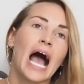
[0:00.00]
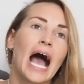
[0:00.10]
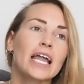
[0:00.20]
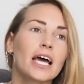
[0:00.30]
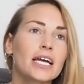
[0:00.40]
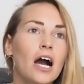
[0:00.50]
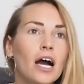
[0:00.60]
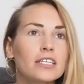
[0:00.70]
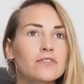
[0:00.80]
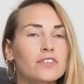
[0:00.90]
And I
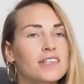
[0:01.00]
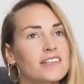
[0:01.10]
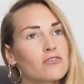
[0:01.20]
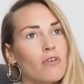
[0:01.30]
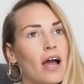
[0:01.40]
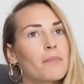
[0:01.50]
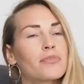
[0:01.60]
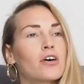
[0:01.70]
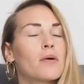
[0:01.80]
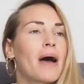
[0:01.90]
kind of described
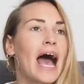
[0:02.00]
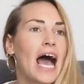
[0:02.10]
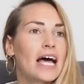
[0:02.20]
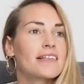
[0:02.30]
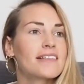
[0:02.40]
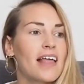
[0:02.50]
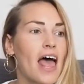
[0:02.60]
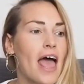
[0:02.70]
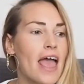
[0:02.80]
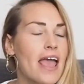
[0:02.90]
them as
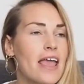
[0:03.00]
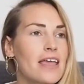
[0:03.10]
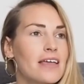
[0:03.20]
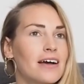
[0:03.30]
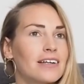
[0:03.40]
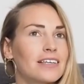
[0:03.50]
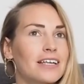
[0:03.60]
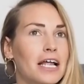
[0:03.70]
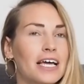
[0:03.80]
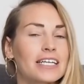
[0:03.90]
a
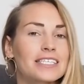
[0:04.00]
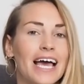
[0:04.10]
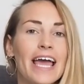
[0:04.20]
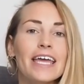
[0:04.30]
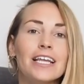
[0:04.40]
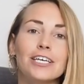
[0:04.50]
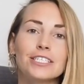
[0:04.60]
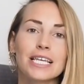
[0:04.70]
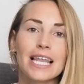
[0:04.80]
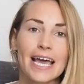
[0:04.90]

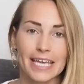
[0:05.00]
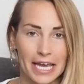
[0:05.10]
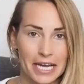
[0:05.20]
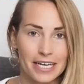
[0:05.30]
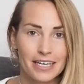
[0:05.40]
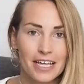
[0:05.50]
tailored legging.